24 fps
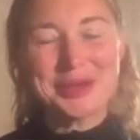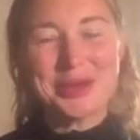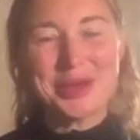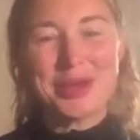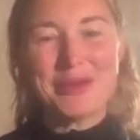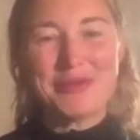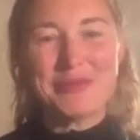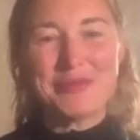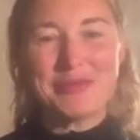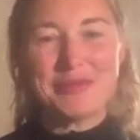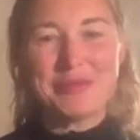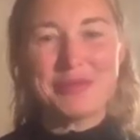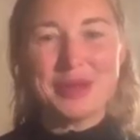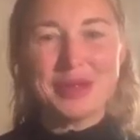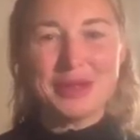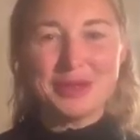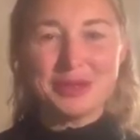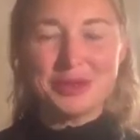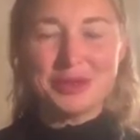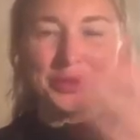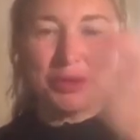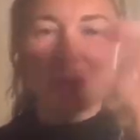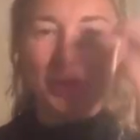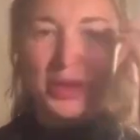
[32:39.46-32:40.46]
so I've
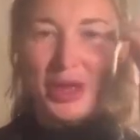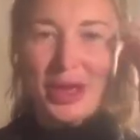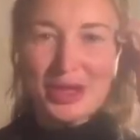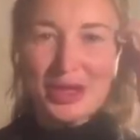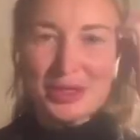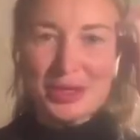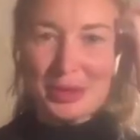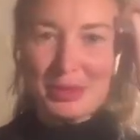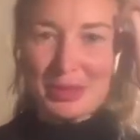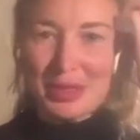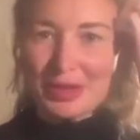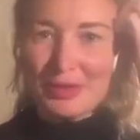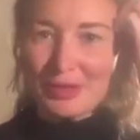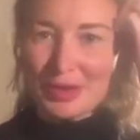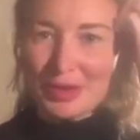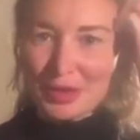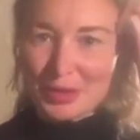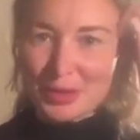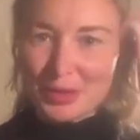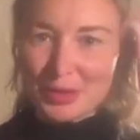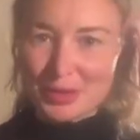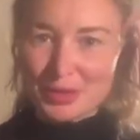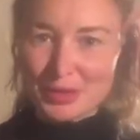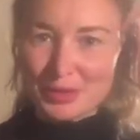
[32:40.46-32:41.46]
been to your ashram in
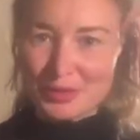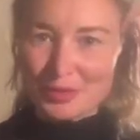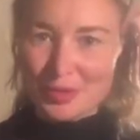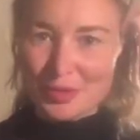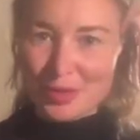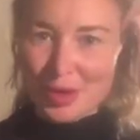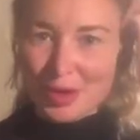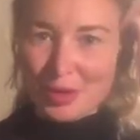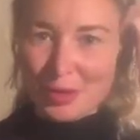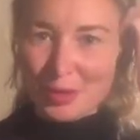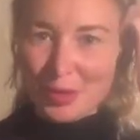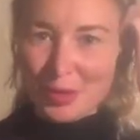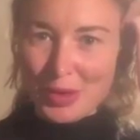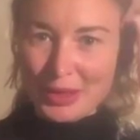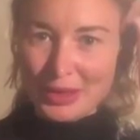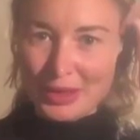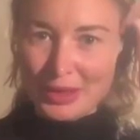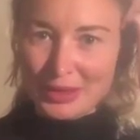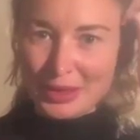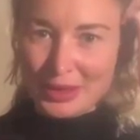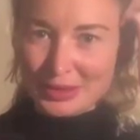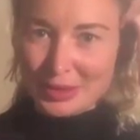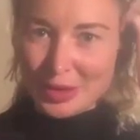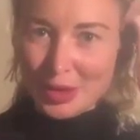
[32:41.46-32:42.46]
Leverkusen for a
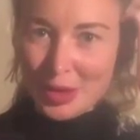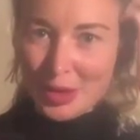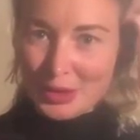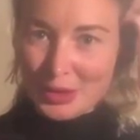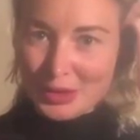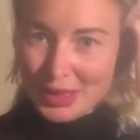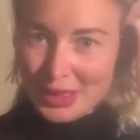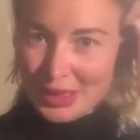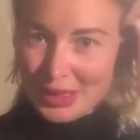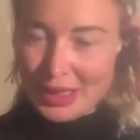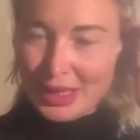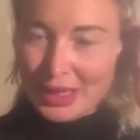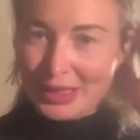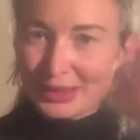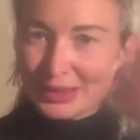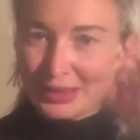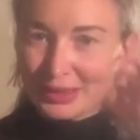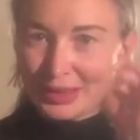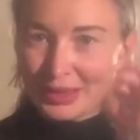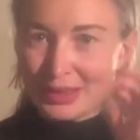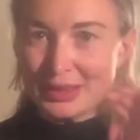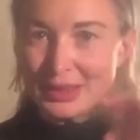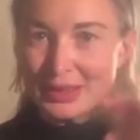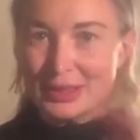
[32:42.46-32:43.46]
weekend as a hotel
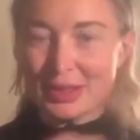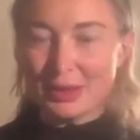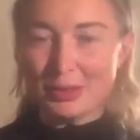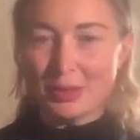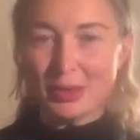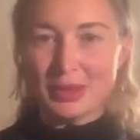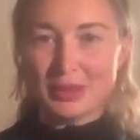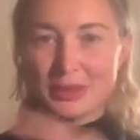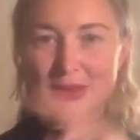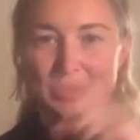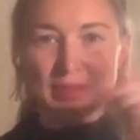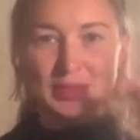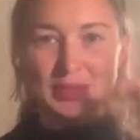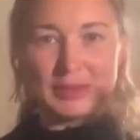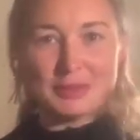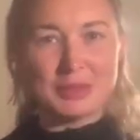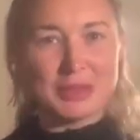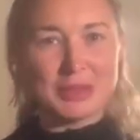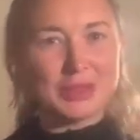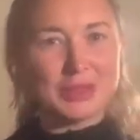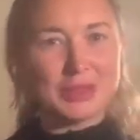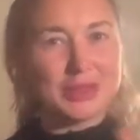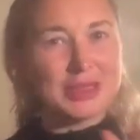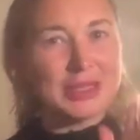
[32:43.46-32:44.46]
guest, and then I was,
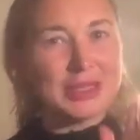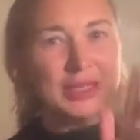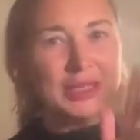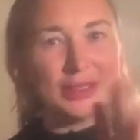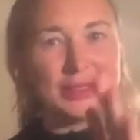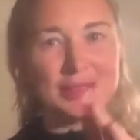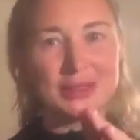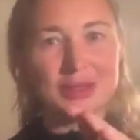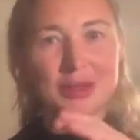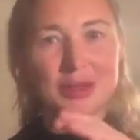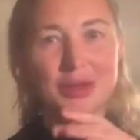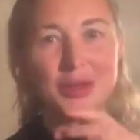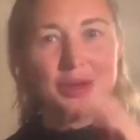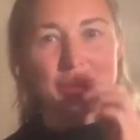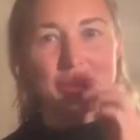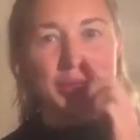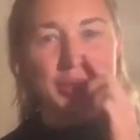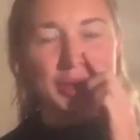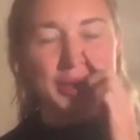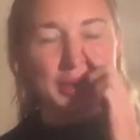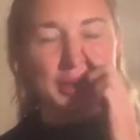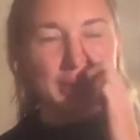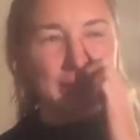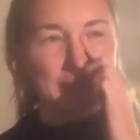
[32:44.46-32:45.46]
but years ago,
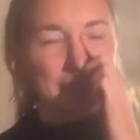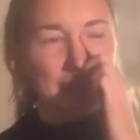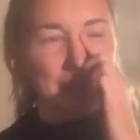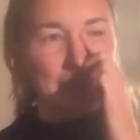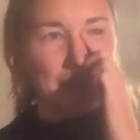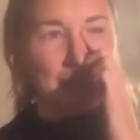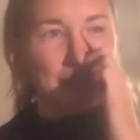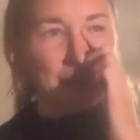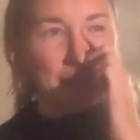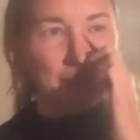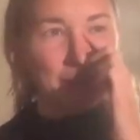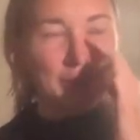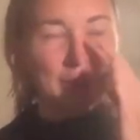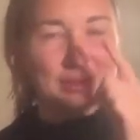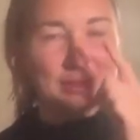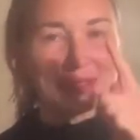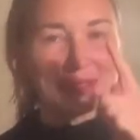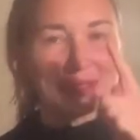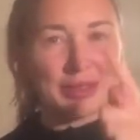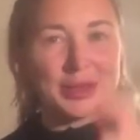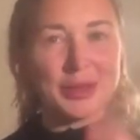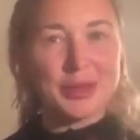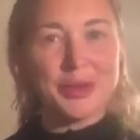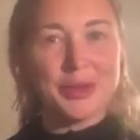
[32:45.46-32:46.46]
and I
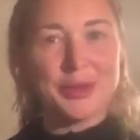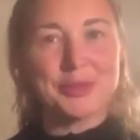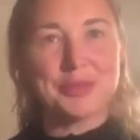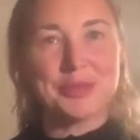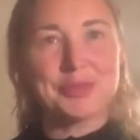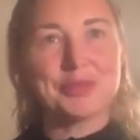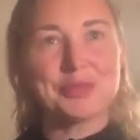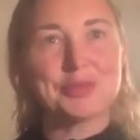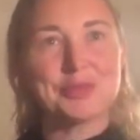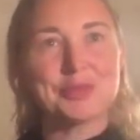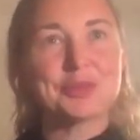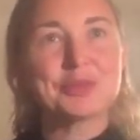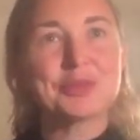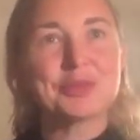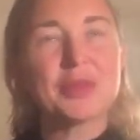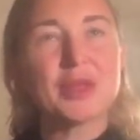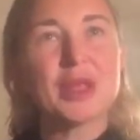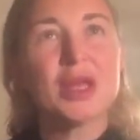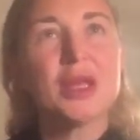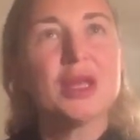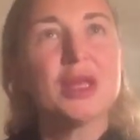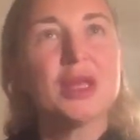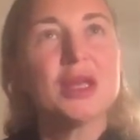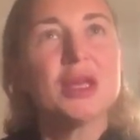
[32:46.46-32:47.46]
was,
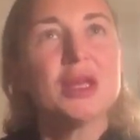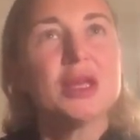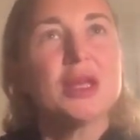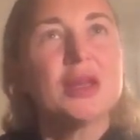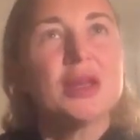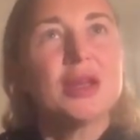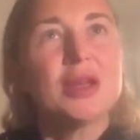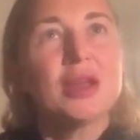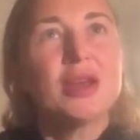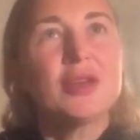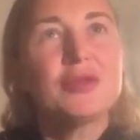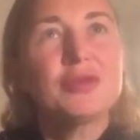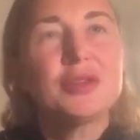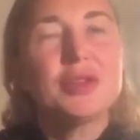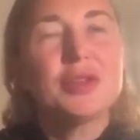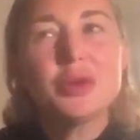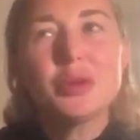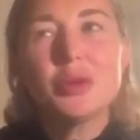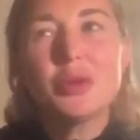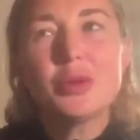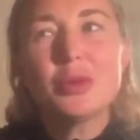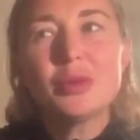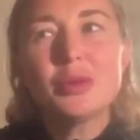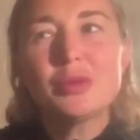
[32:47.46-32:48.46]
a
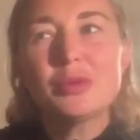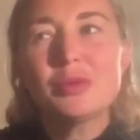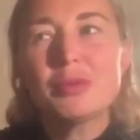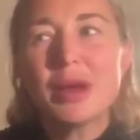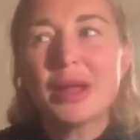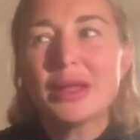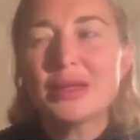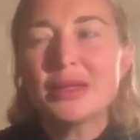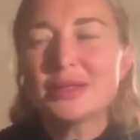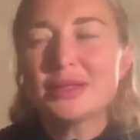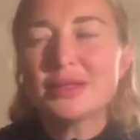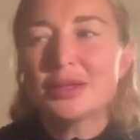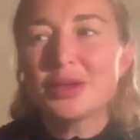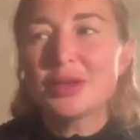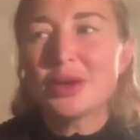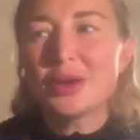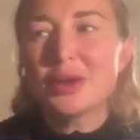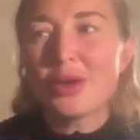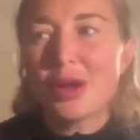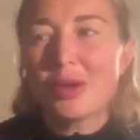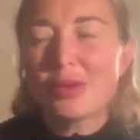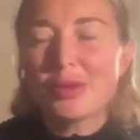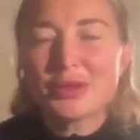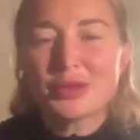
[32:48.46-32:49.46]
few months
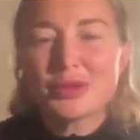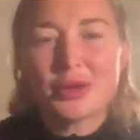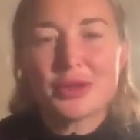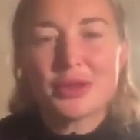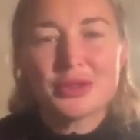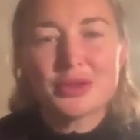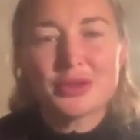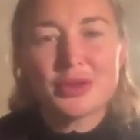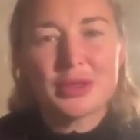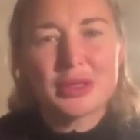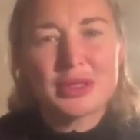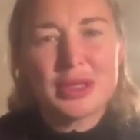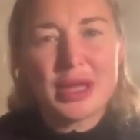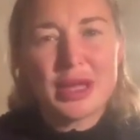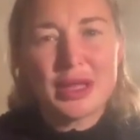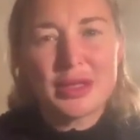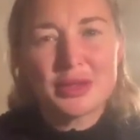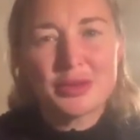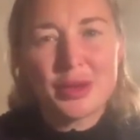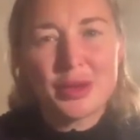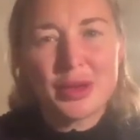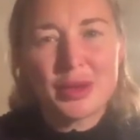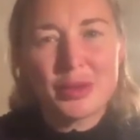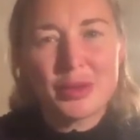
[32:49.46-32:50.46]
ago, I was also on a
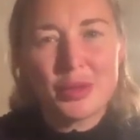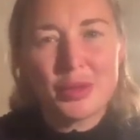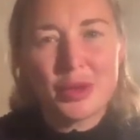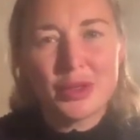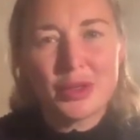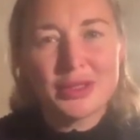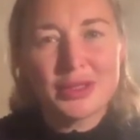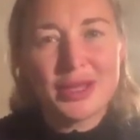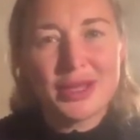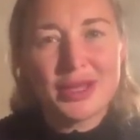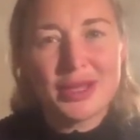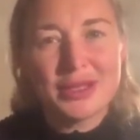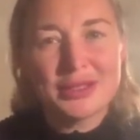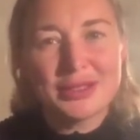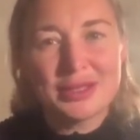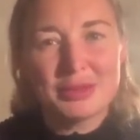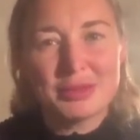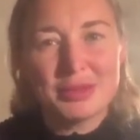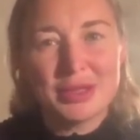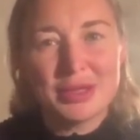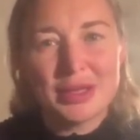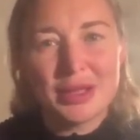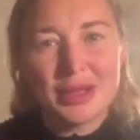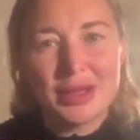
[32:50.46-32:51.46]
Tantra one day
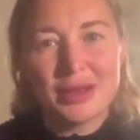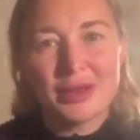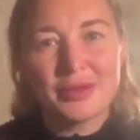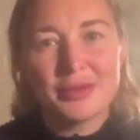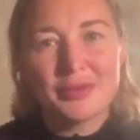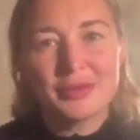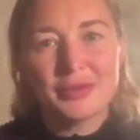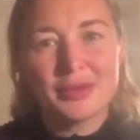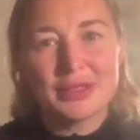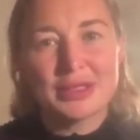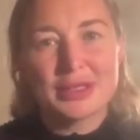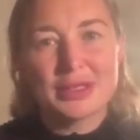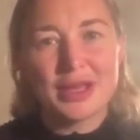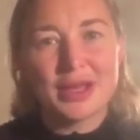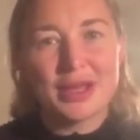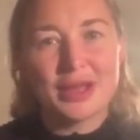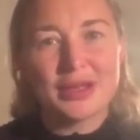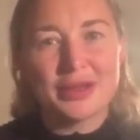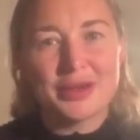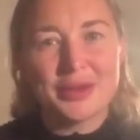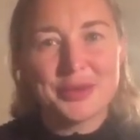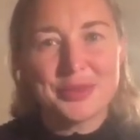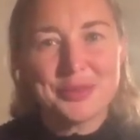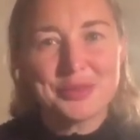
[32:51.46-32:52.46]
seminar with
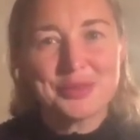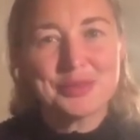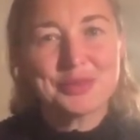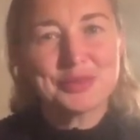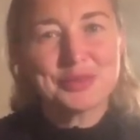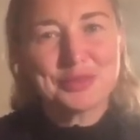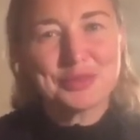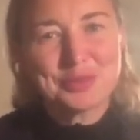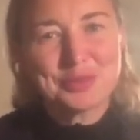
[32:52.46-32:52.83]
Radha.